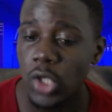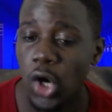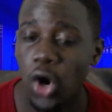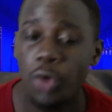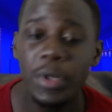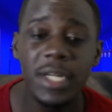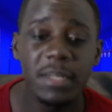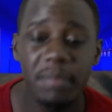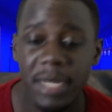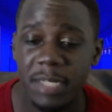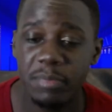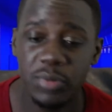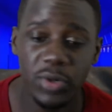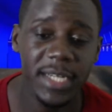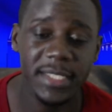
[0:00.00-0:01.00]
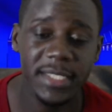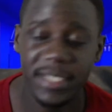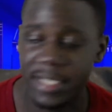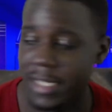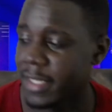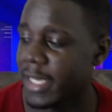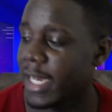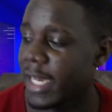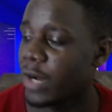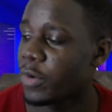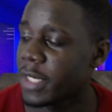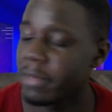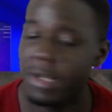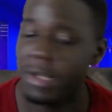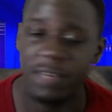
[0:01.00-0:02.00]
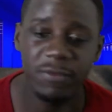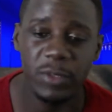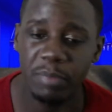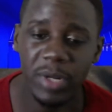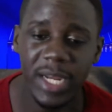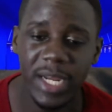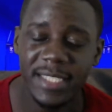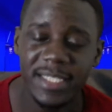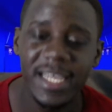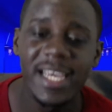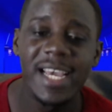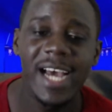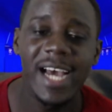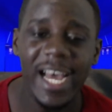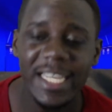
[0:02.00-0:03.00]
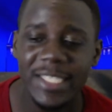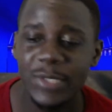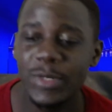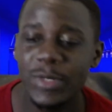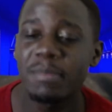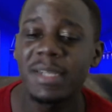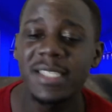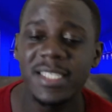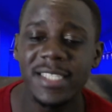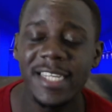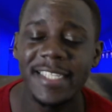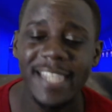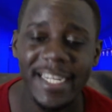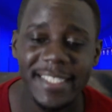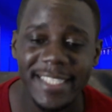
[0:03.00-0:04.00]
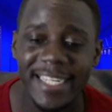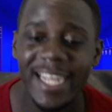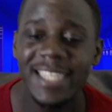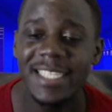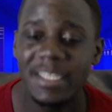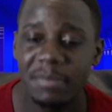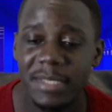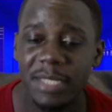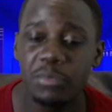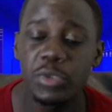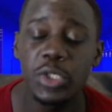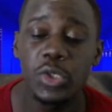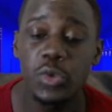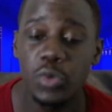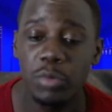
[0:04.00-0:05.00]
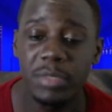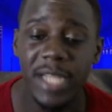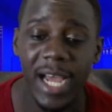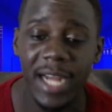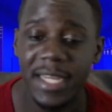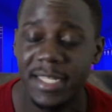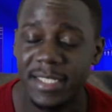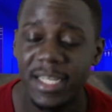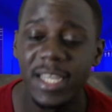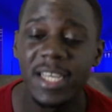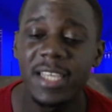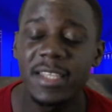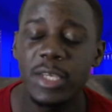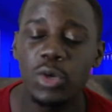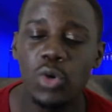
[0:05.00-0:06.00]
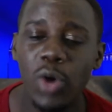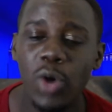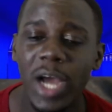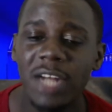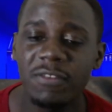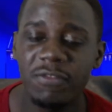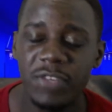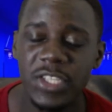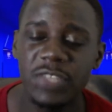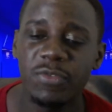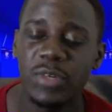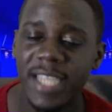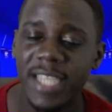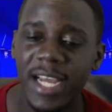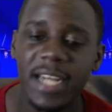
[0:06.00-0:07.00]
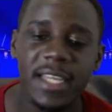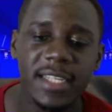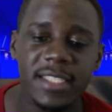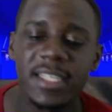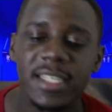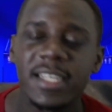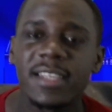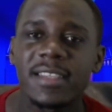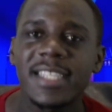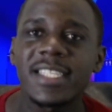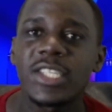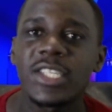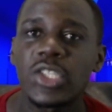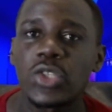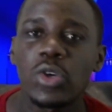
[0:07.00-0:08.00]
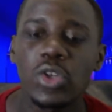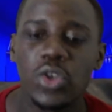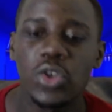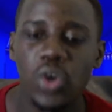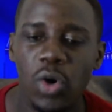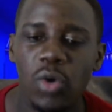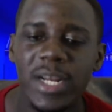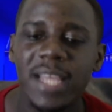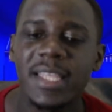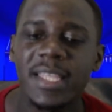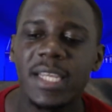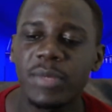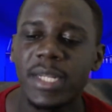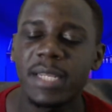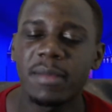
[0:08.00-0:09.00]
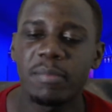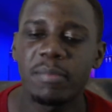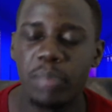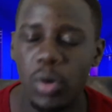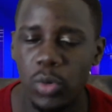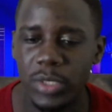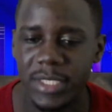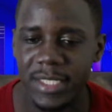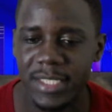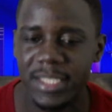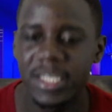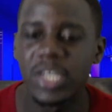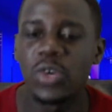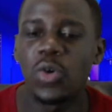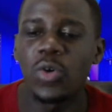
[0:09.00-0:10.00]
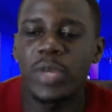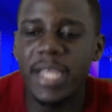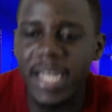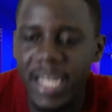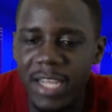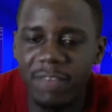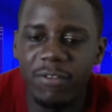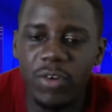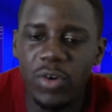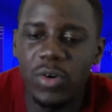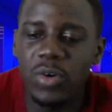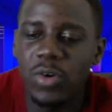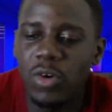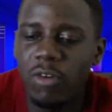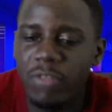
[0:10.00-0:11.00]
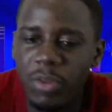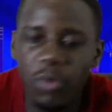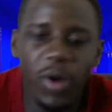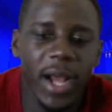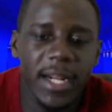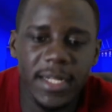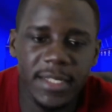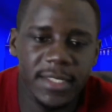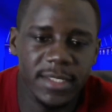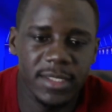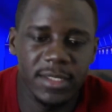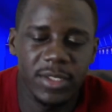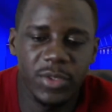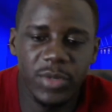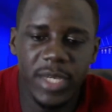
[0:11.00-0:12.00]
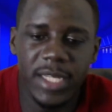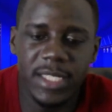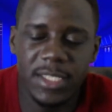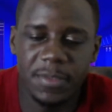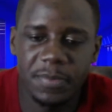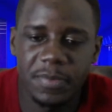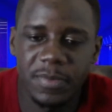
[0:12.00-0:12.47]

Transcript: already made products in there, already made footballers. Arsenal and Manchester United are teams that really groom talent. They go and fish for talent that is not known, and they really put it on a level of the world. You get